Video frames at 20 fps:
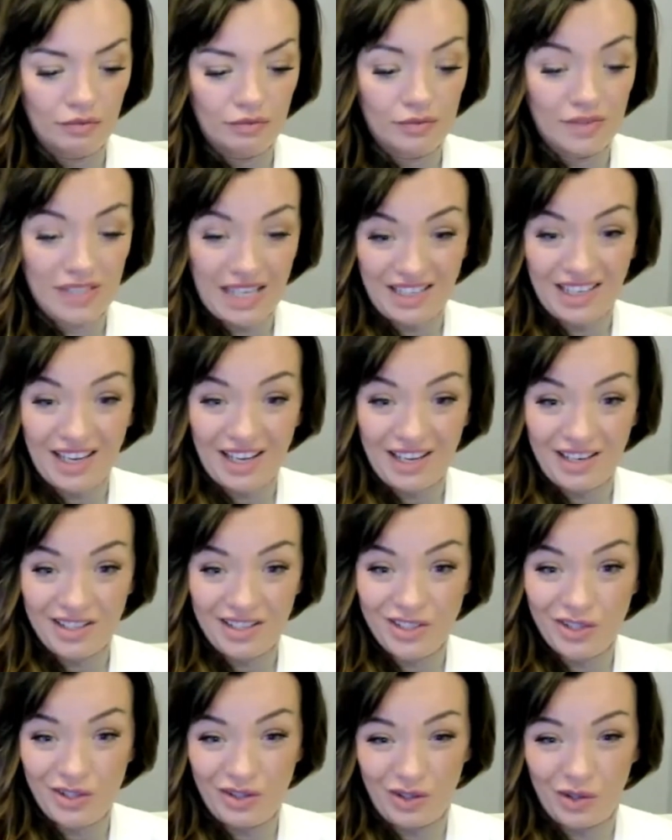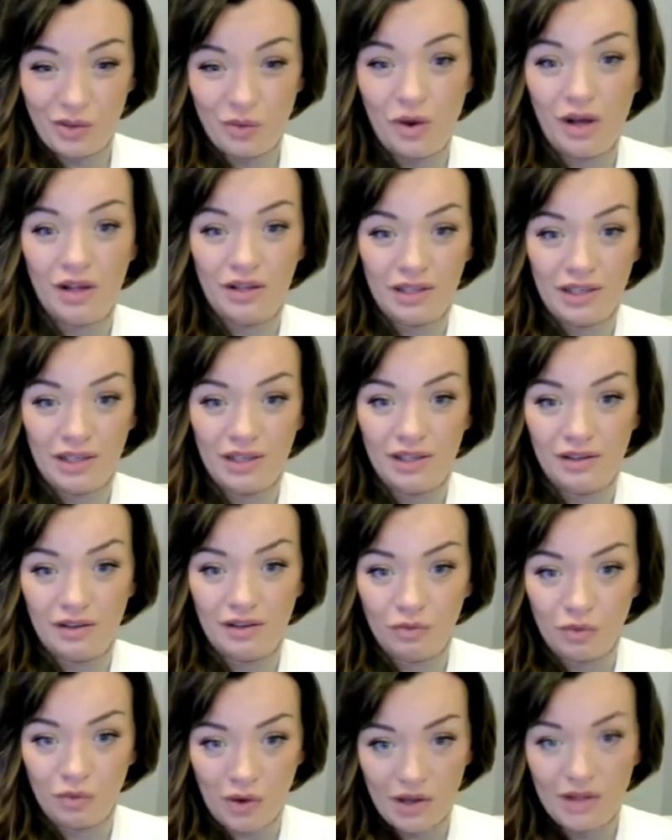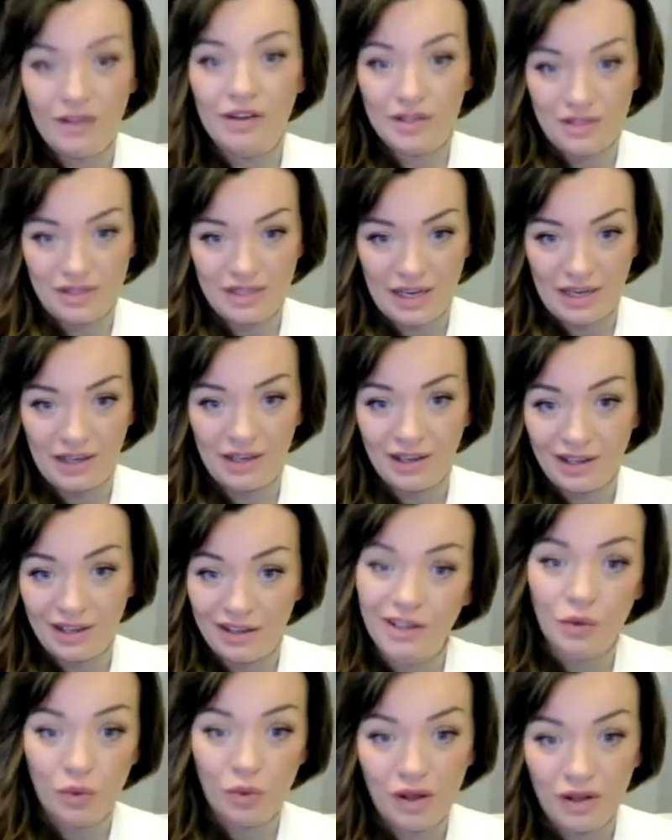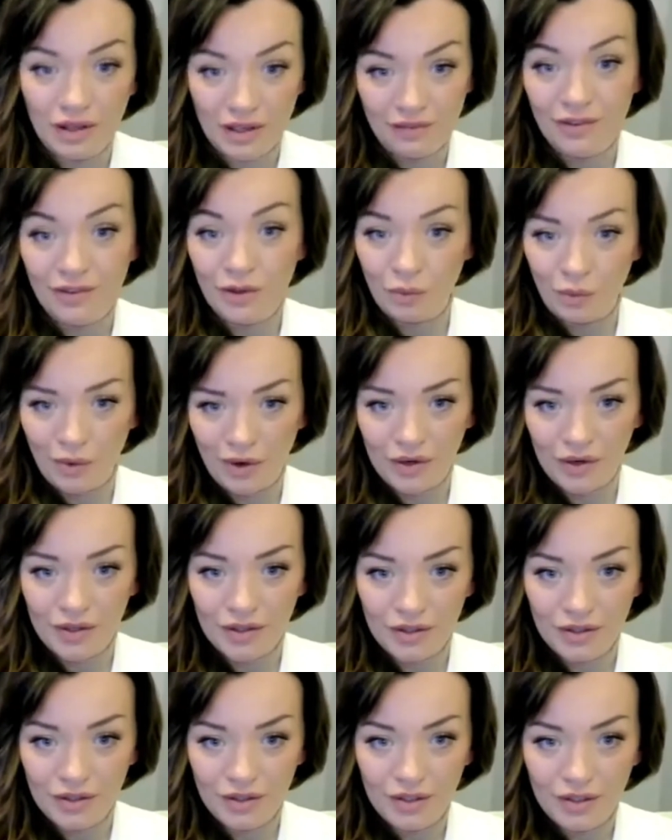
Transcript: dedicated to the quality of what they're saying and the quality of their word,